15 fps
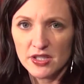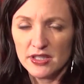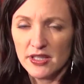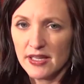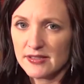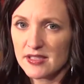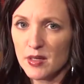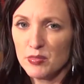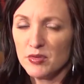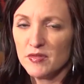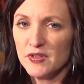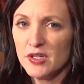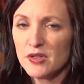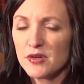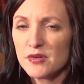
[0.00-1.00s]
in the last couple
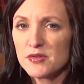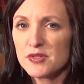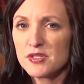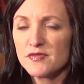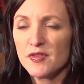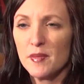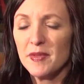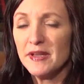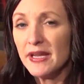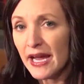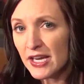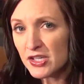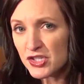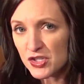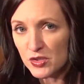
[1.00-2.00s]
of years from the
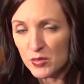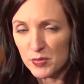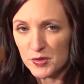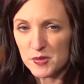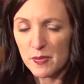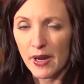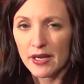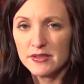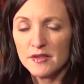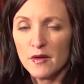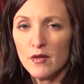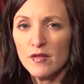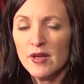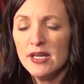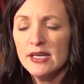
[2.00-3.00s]
national
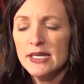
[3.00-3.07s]
perspective